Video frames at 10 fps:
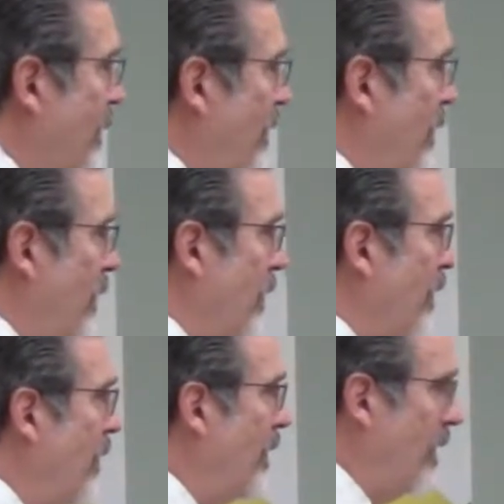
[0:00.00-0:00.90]
to you?
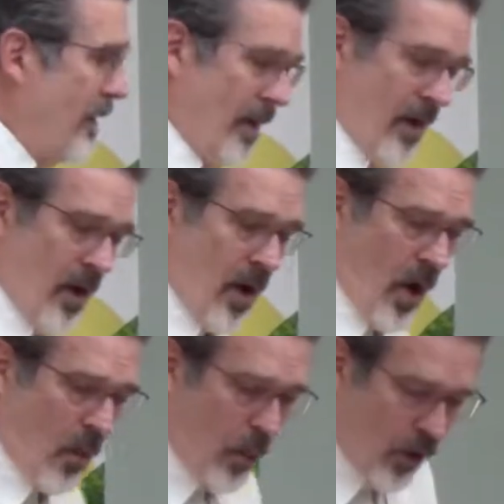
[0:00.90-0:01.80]

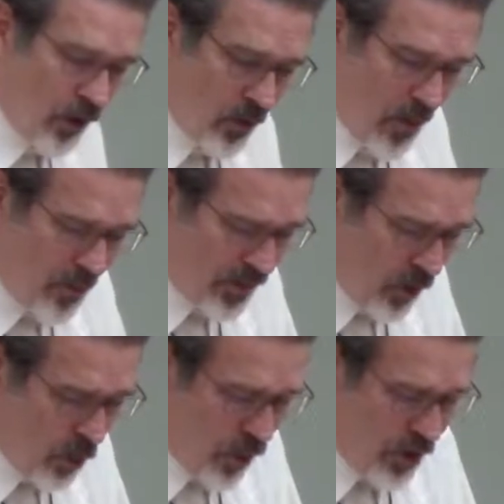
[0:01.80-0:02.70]
Or what would
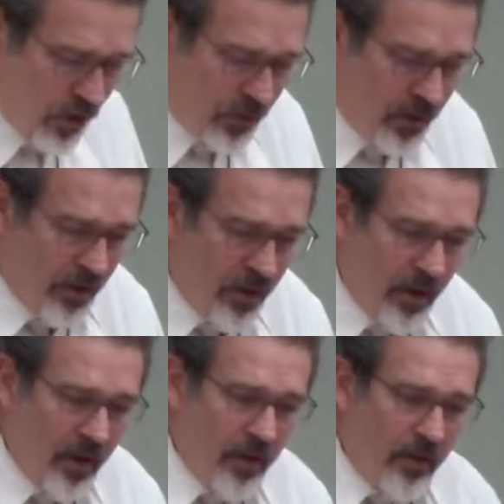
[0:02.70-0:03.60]
a world
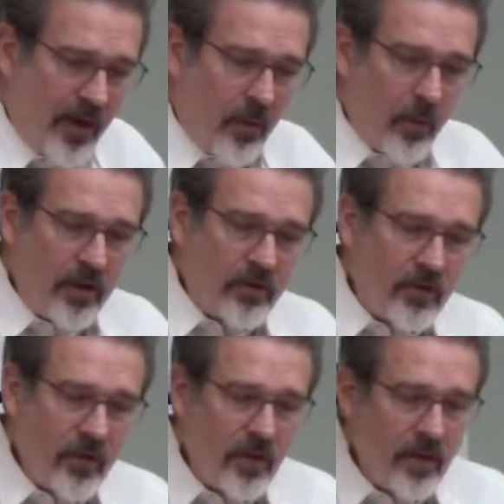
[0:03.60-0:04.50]
that
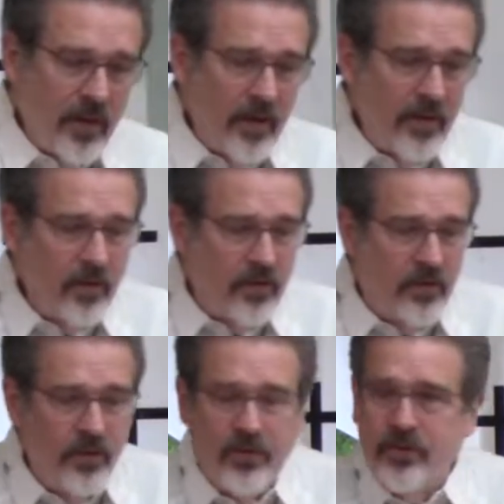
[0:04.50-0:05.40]
was
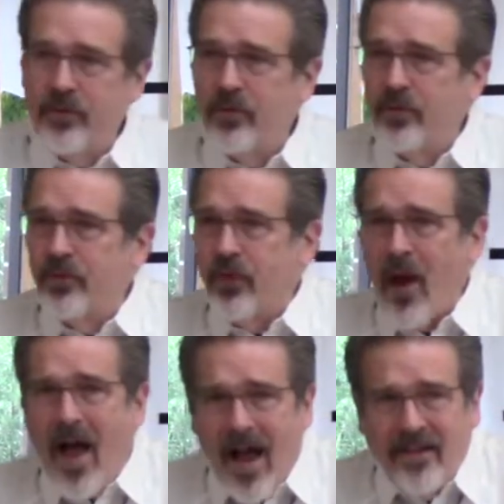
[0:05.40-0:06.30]

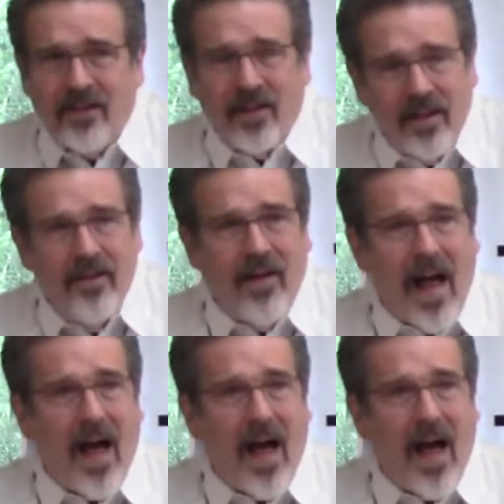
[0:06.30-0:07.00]
trying to live